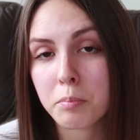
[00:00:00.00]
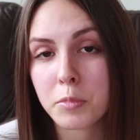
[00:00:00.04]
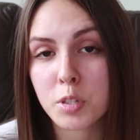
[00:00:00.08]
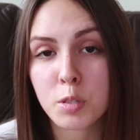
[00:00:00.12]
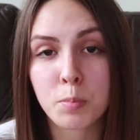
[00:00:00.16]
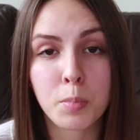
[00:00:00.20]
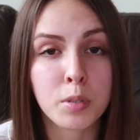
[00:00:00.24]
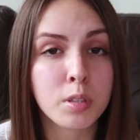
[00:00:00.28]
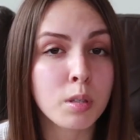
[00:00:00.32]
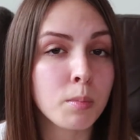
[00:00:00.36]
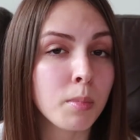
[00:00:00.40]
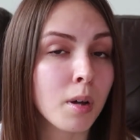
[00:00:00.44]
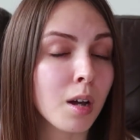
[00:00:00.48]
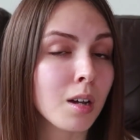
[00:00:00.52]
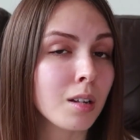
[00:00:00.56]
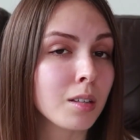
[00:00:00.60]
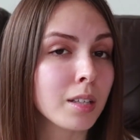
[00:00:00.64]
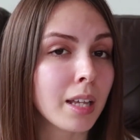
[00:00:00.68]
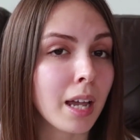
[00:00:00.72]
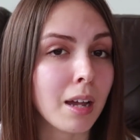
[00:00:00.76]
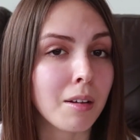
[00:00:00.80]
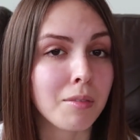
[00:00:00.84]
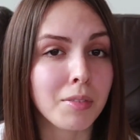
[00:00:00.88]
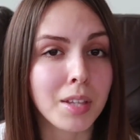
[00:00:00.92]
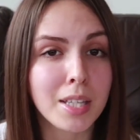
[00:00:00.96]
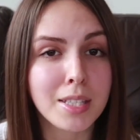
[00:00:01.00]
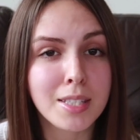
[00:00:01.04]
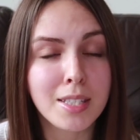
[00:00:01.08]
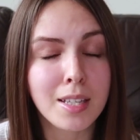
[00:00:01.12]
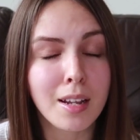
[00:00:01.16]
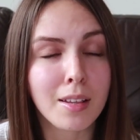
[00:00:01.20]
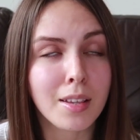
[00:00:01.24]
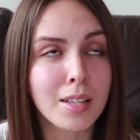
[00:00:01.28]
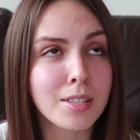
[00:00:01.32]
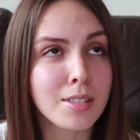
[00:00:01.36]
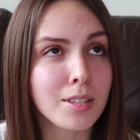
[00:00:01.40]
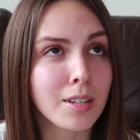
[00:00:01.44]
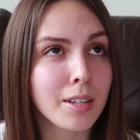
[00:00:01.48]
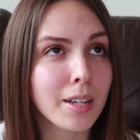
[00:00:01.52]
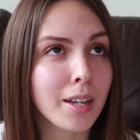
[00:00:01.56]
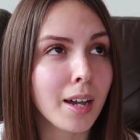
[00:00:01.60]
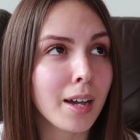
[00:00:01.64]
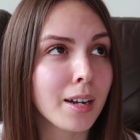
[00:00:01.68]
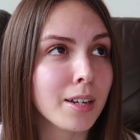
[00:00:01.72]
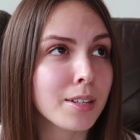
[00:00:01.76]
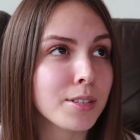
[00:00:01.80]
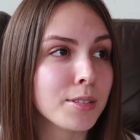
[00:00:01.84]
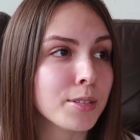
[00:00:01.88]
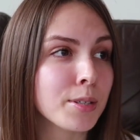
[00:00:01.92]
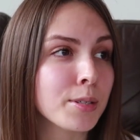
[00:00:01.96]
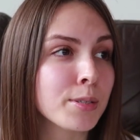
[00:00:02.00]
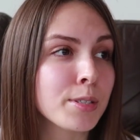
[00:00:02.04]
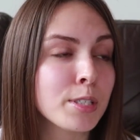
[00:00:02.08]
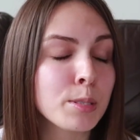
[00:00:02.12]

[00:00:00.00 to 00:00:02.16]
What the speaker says: Just put the bottle down. That's it. That's all you gotta do.